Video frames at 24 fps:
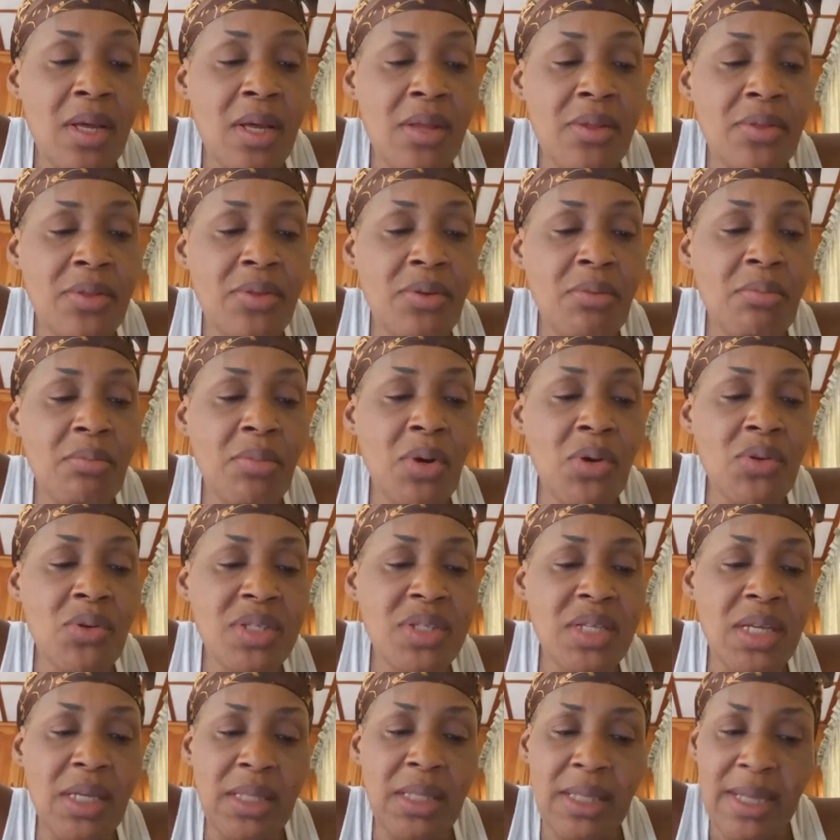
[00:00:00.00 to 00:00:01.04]
The
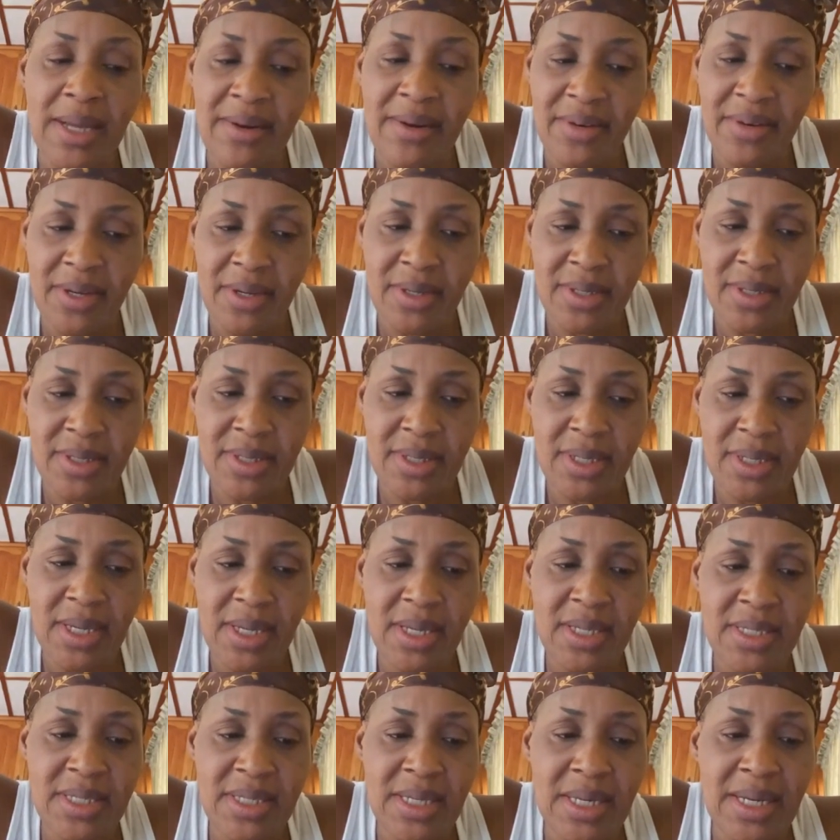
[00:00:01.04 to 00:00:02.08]
most hilarious
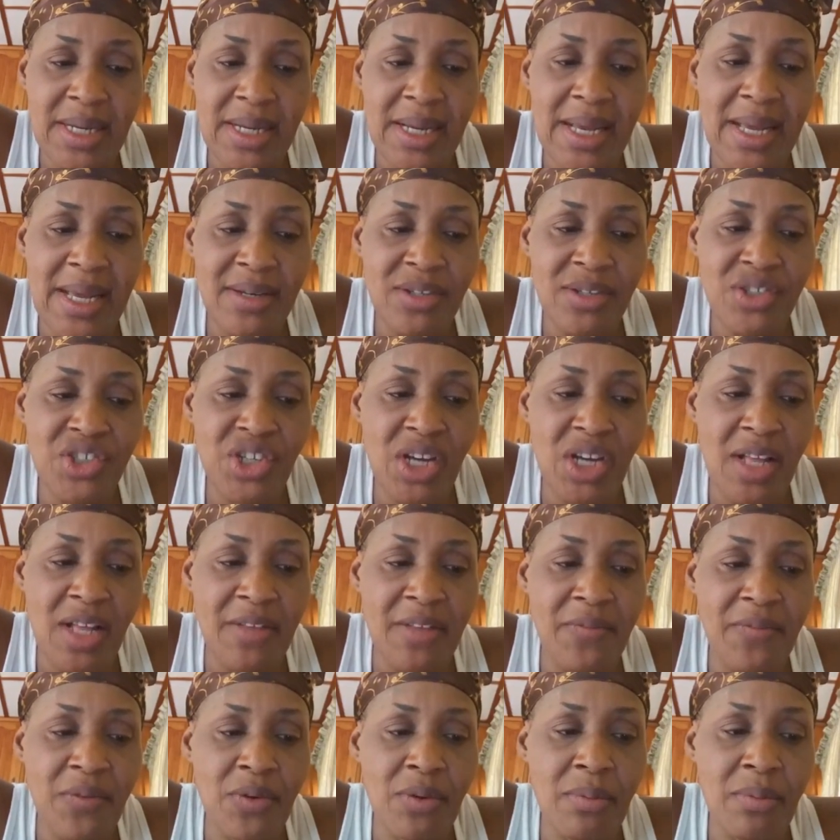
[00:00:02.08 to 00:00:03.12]
is that I had a child
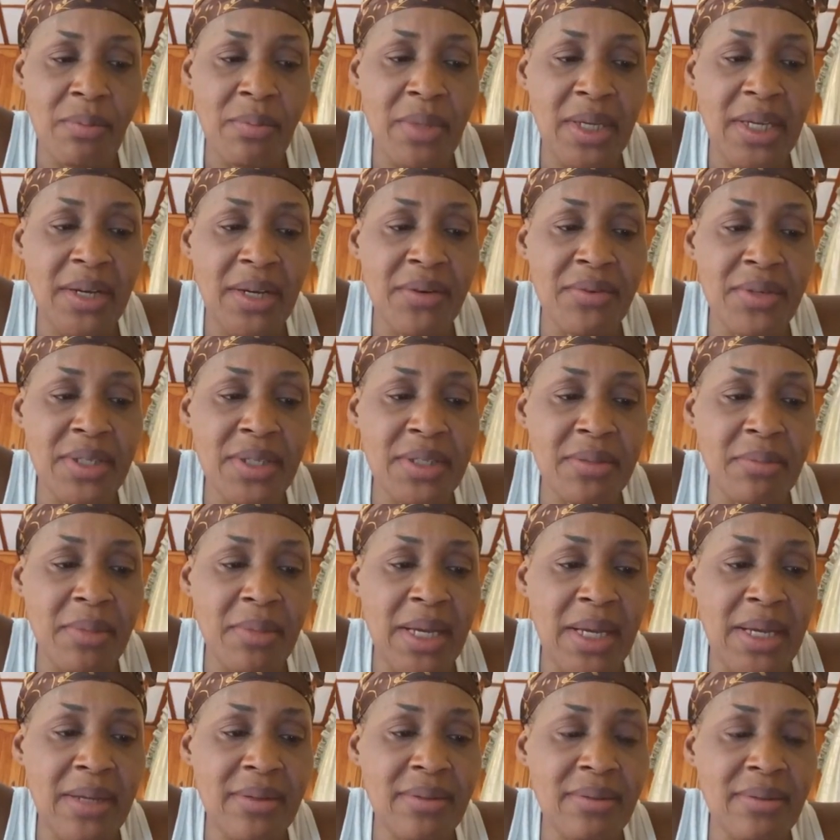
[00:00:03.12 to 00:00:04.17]
for a married
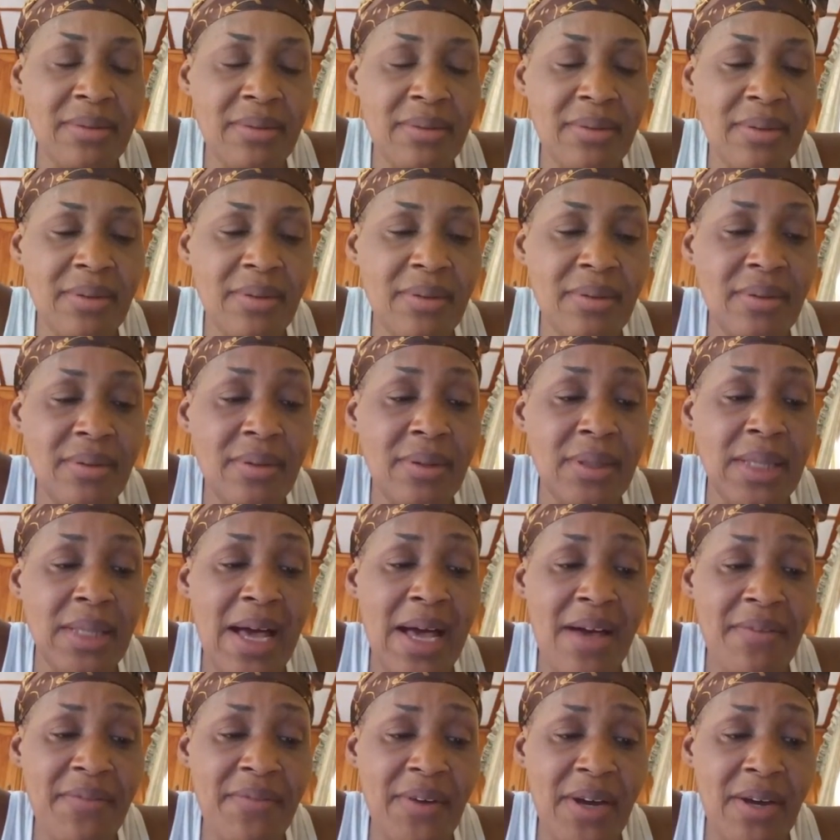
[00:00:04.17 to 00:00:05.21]
man.
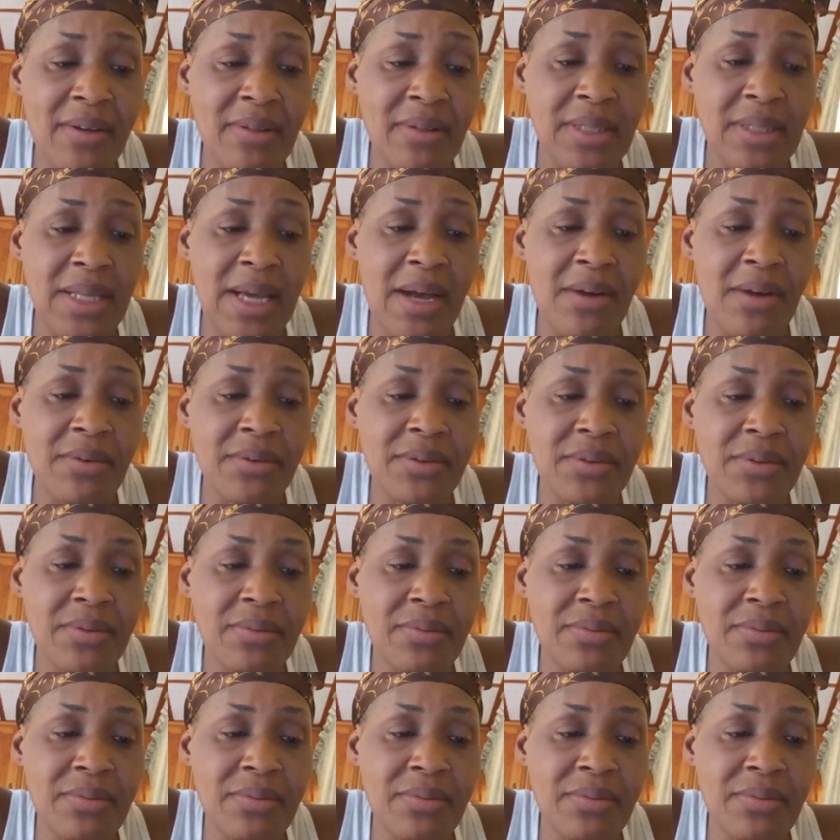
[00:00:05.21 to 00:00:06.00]
Laugh out loud.